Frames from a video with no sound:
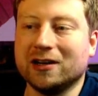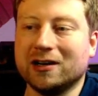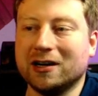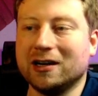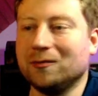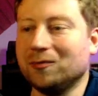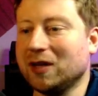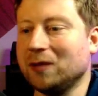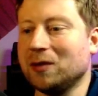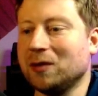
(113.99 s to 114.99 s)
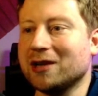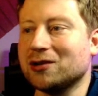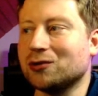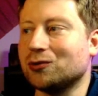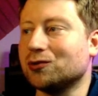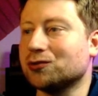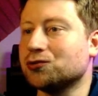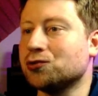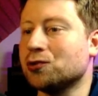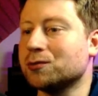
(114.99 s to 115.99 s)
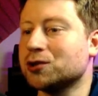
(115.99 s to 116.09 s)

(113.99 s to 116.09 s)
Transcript: We remove the mate threat,